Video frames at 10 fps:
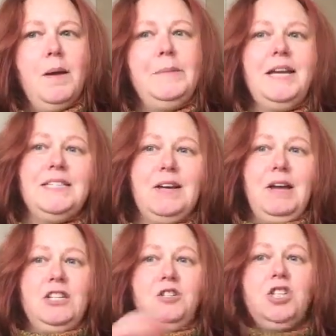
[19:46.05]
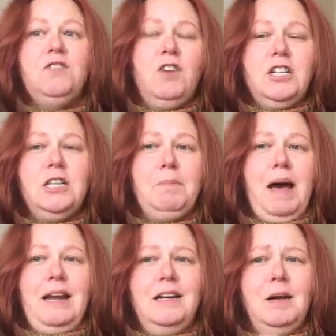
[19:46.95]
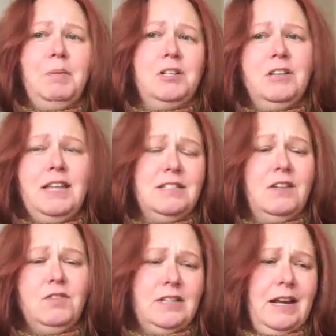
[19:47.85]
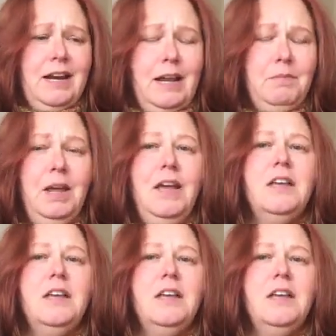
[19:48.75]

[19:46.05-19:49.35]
And because I had just freshly potted, a bunch of that stuff just kind of came.